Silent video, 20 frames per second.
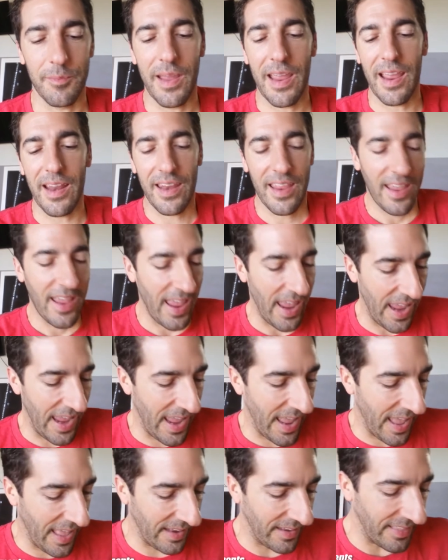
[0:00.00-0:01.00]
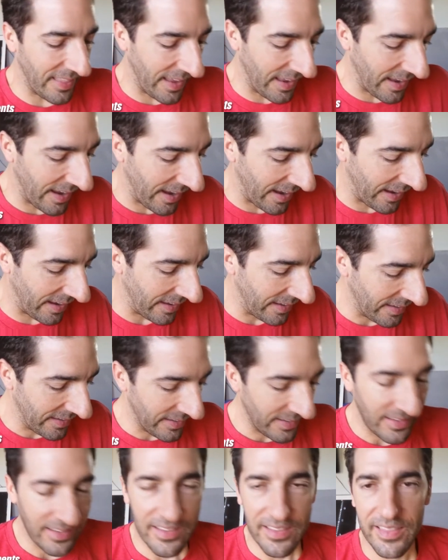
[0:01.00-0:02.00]
man, and they
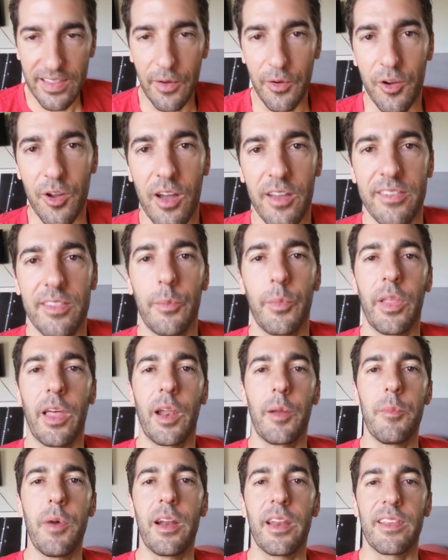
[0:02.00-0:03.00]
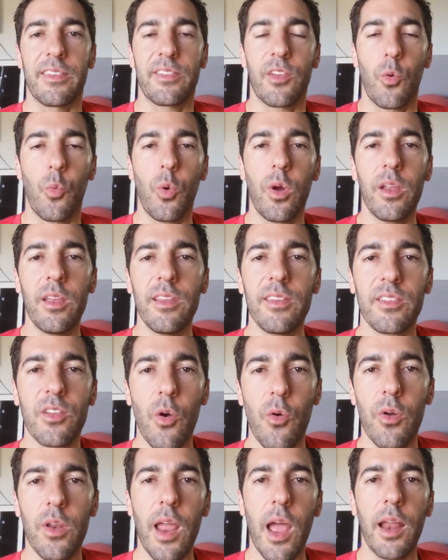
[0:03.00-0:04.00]
that would cost them a lot of money. So what is
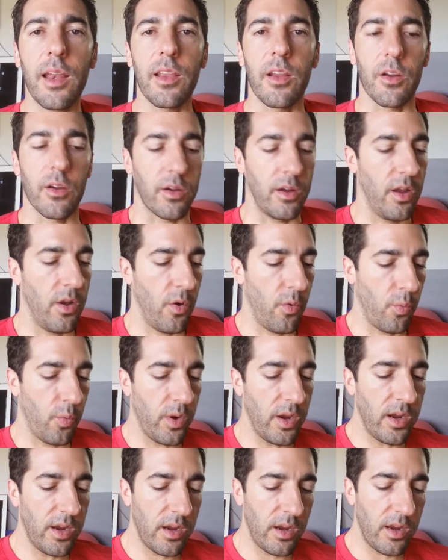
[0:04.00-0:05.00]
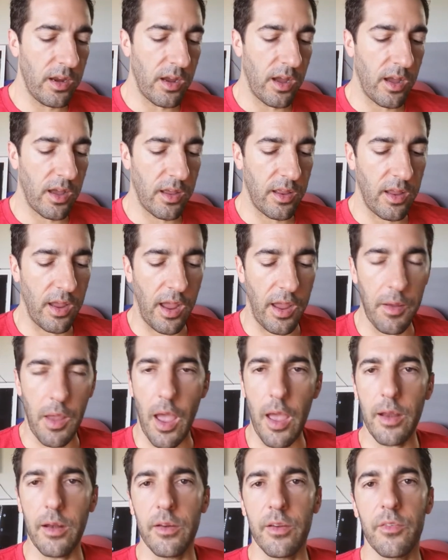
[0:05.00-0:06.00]
going on here?
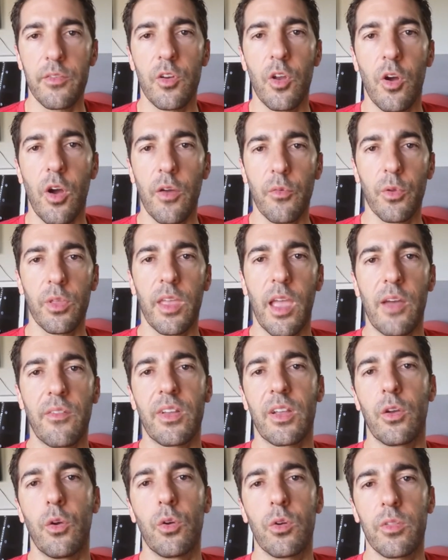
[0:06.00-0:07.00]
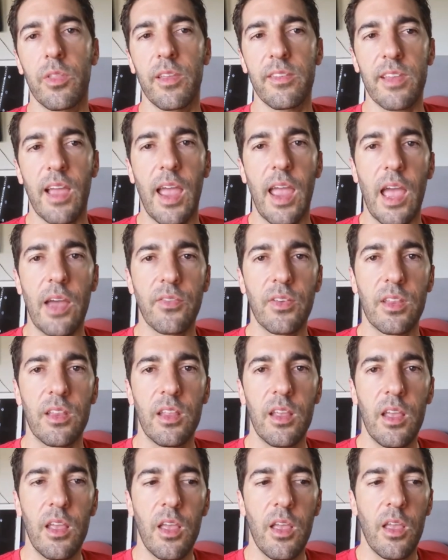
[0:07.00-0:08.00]
I don't even know. I really haven't Googled this. I
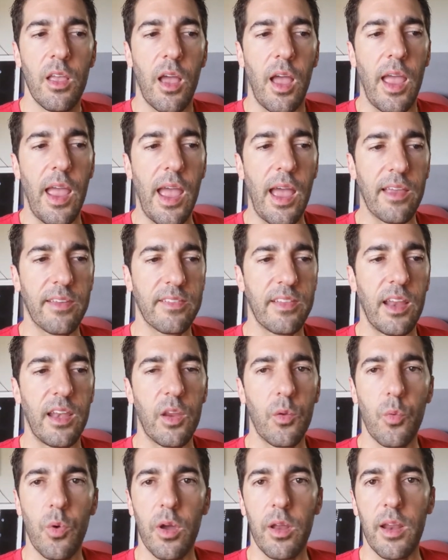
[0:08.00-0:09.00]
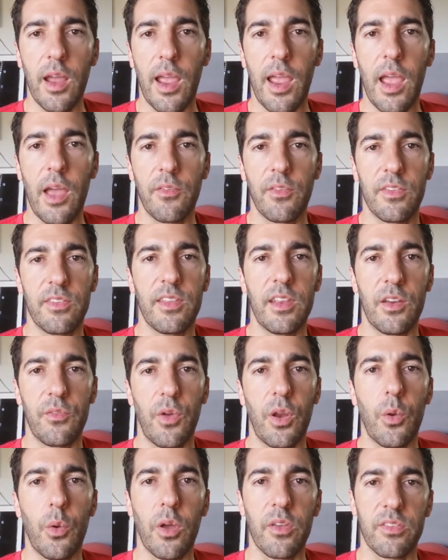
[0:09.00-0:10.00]
haven't asked anyone. I haven't seen if
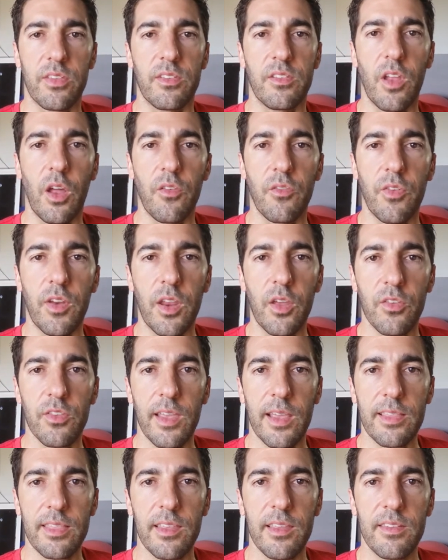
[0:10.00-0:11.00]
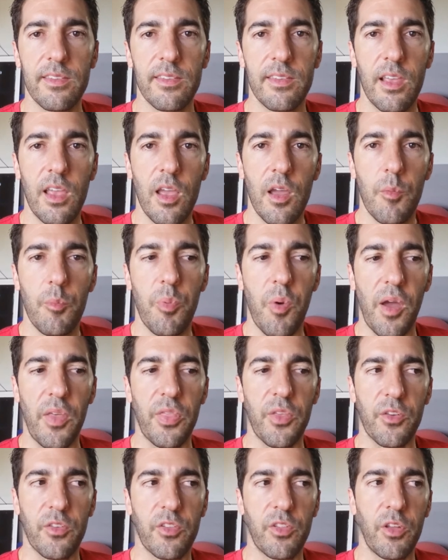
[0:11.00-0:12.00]
anyone else has done videos like this. But
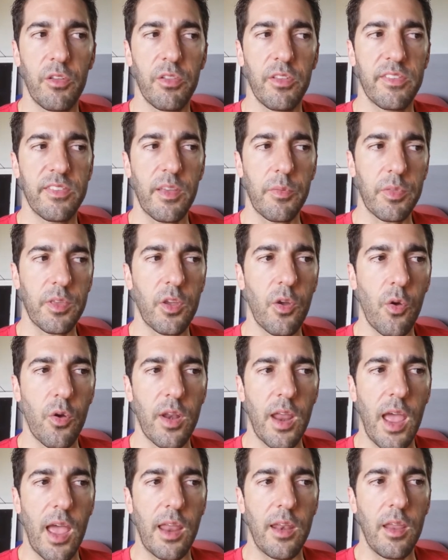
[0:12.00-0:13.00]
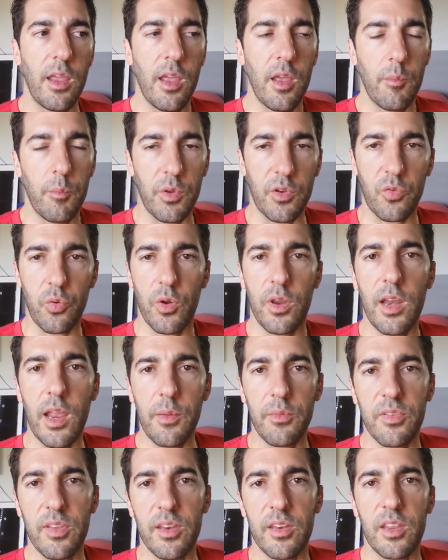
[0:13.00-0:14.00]
there's clearly something going on between
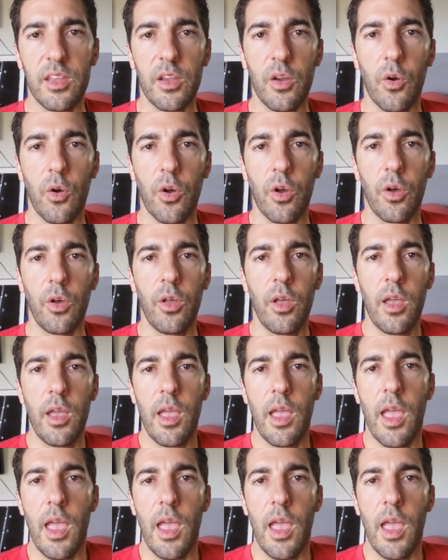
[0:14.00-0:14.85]
MCT oil